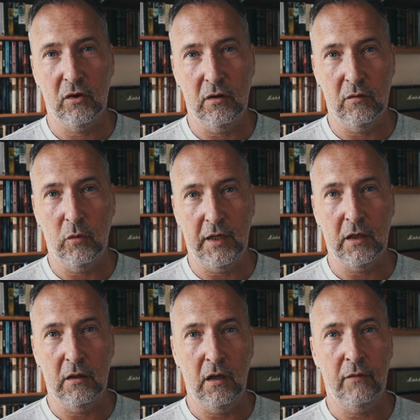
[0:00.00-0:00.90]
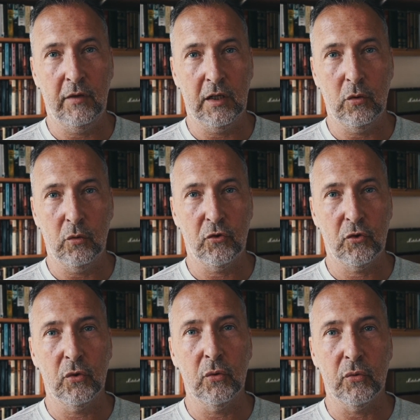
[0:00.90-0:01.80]
in, what they laughingly call
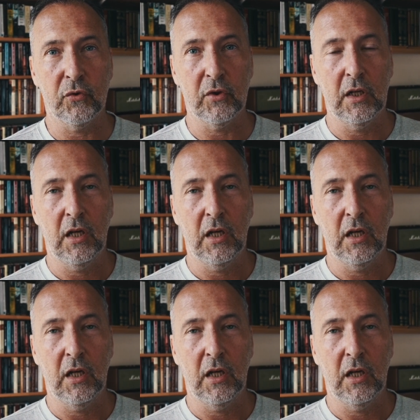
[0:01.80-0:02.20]
schools